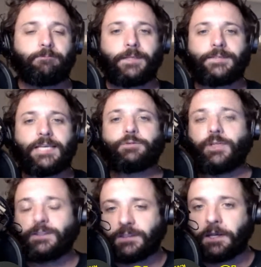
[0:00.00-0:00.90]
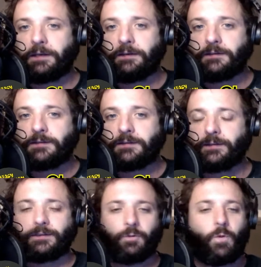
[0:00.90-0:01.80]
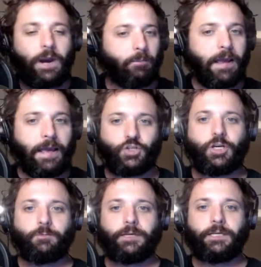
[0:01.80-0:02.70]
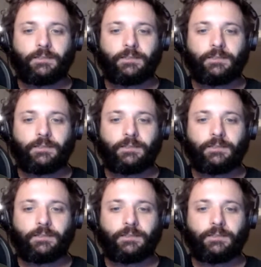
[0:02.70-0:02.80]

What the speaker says: it's absolutely insane. It's a weird matchup.